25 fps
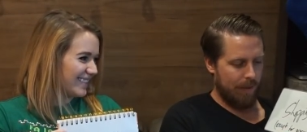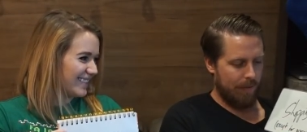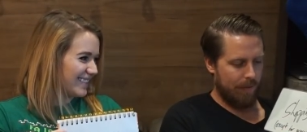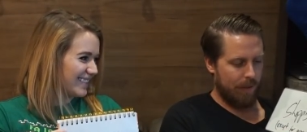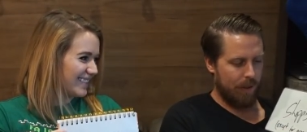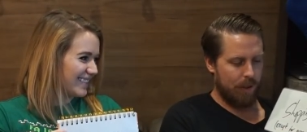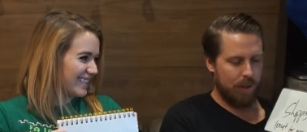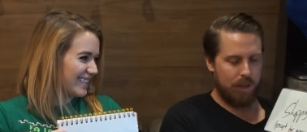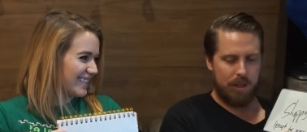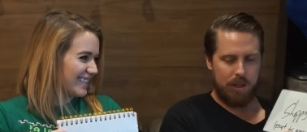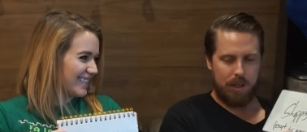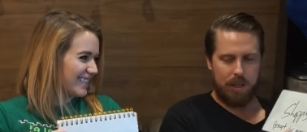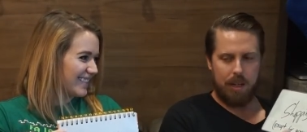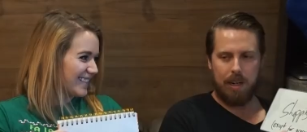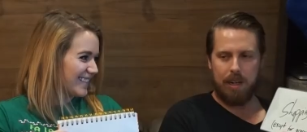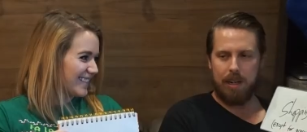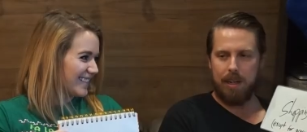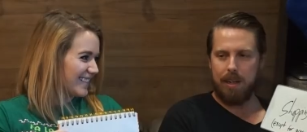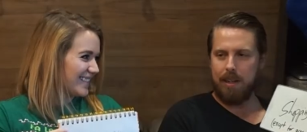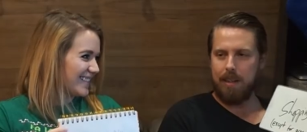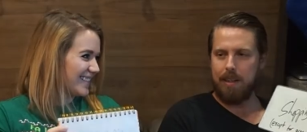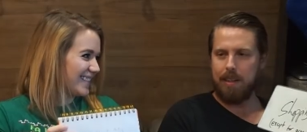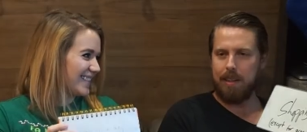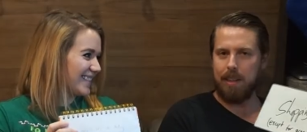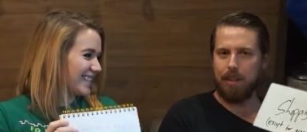Speaker 1: for sure.
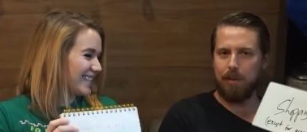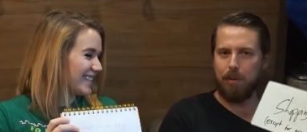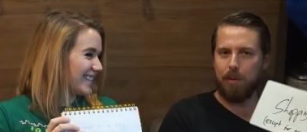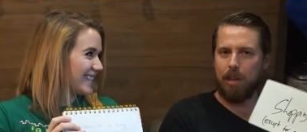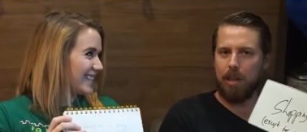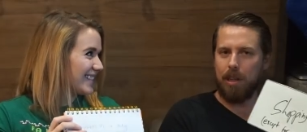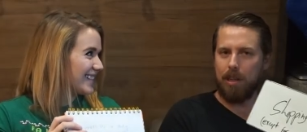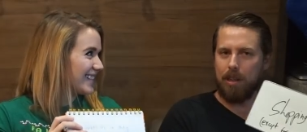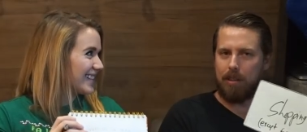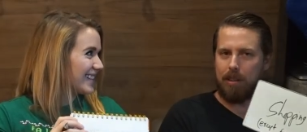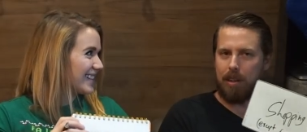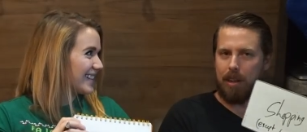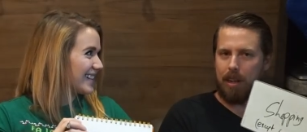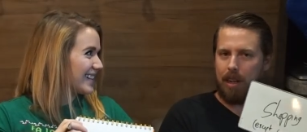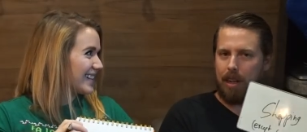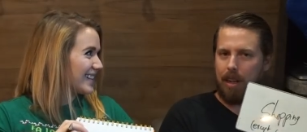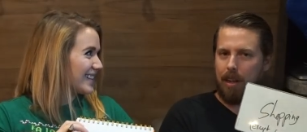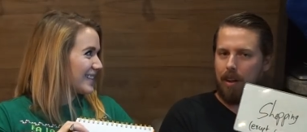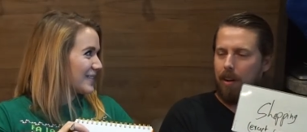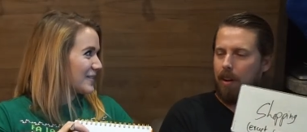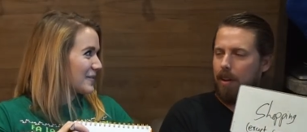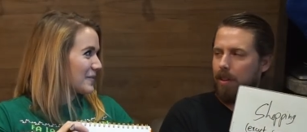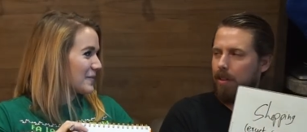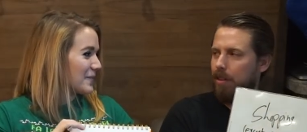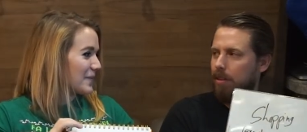Because we go to Target
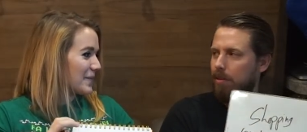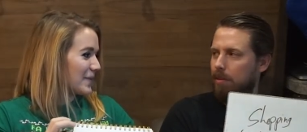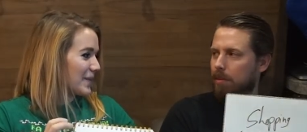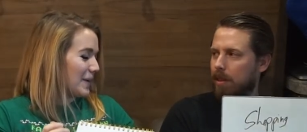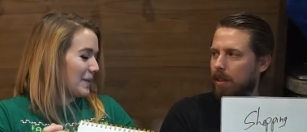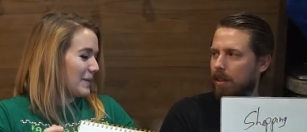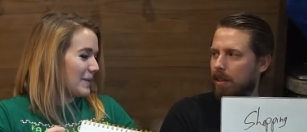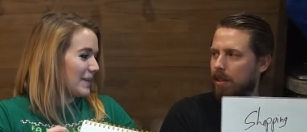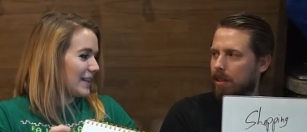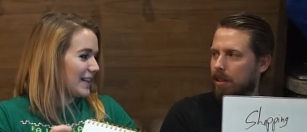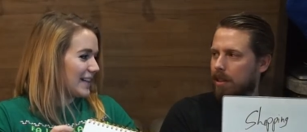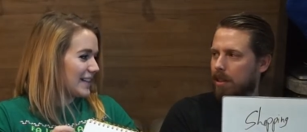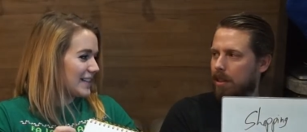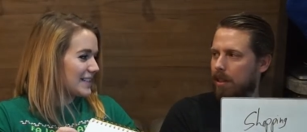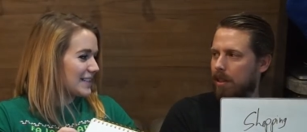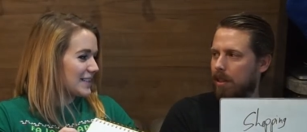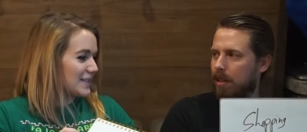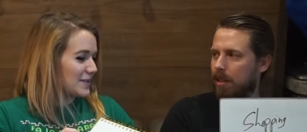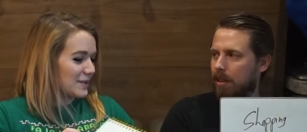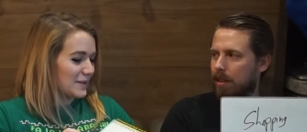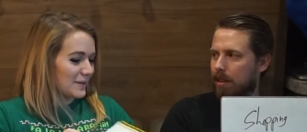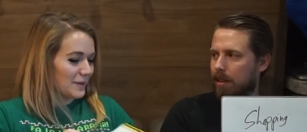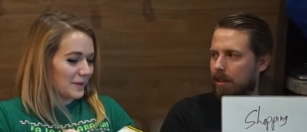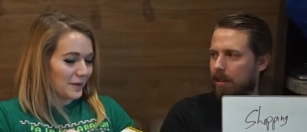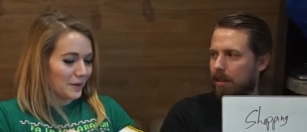all too much. I
Speaker 2: mean, that's
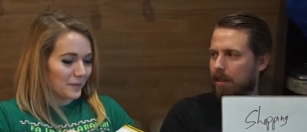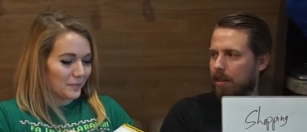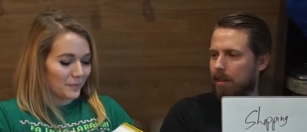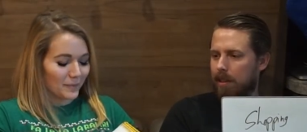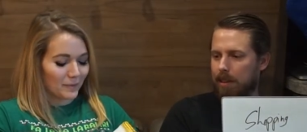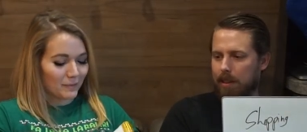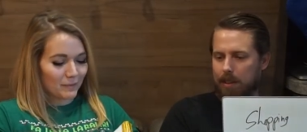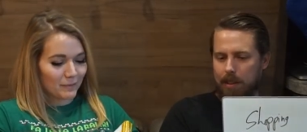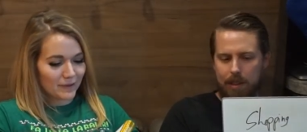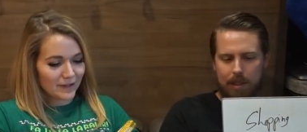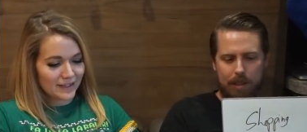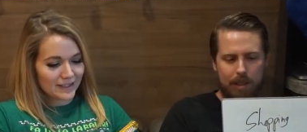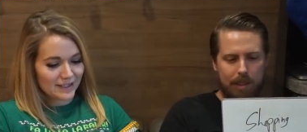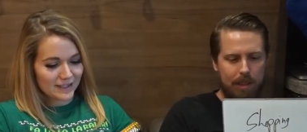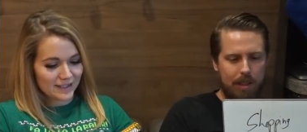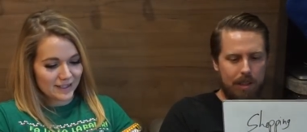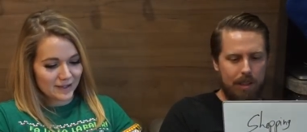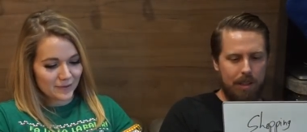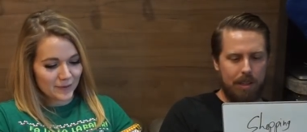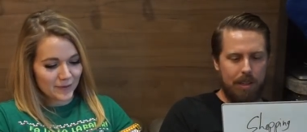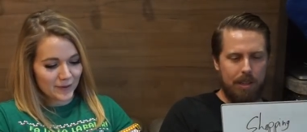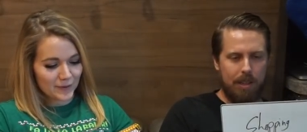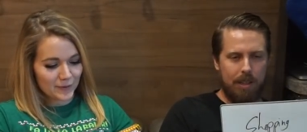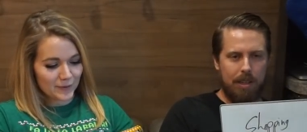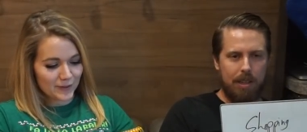the, the place
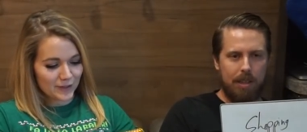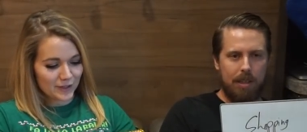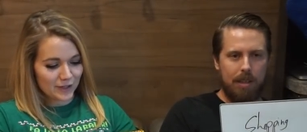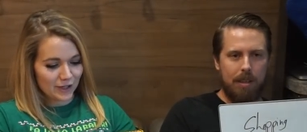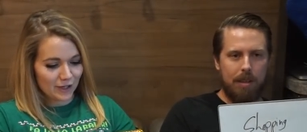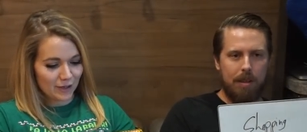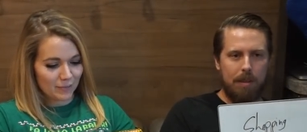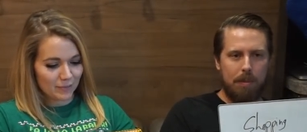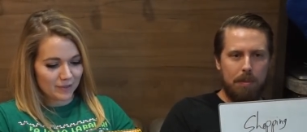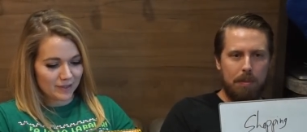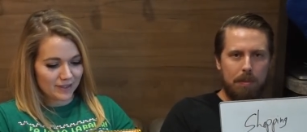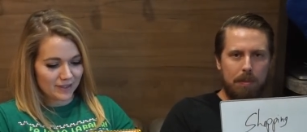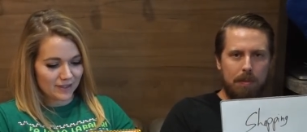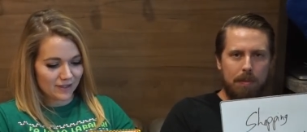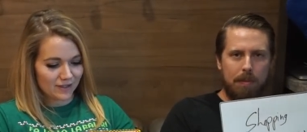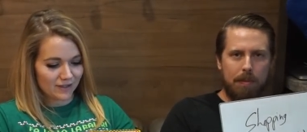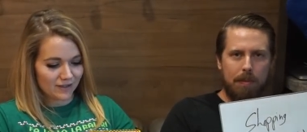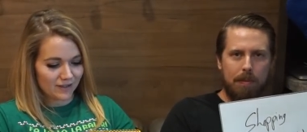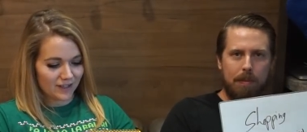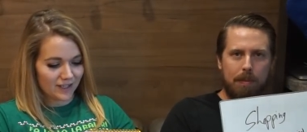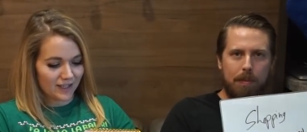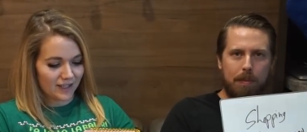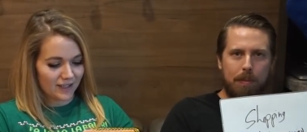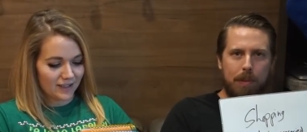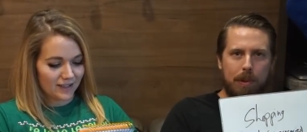that we only shop is
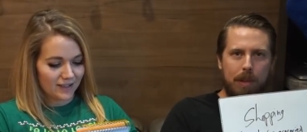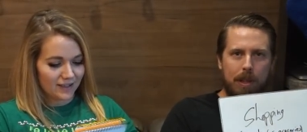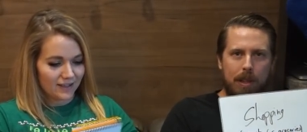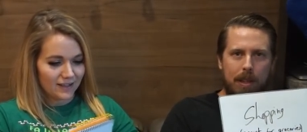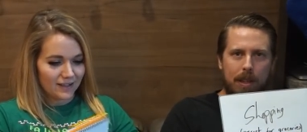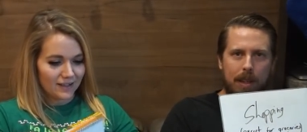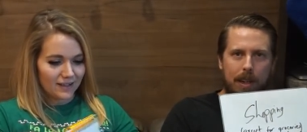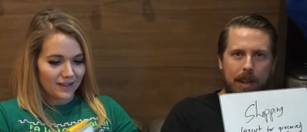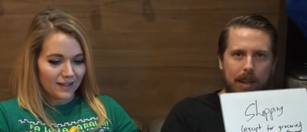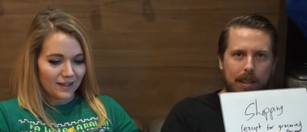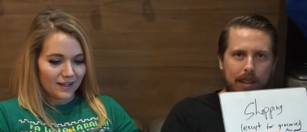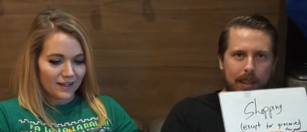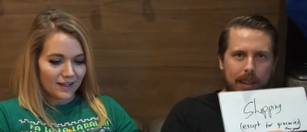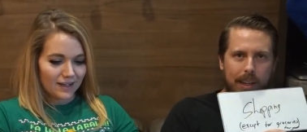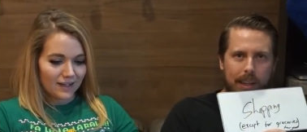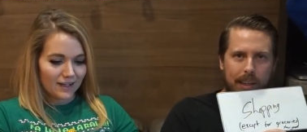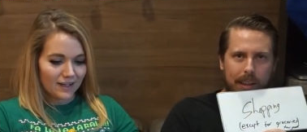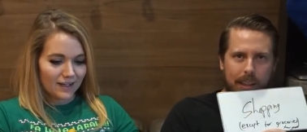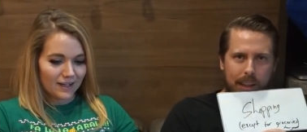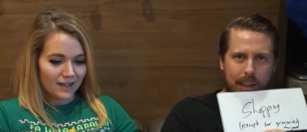Target.
Speaker 1: But I like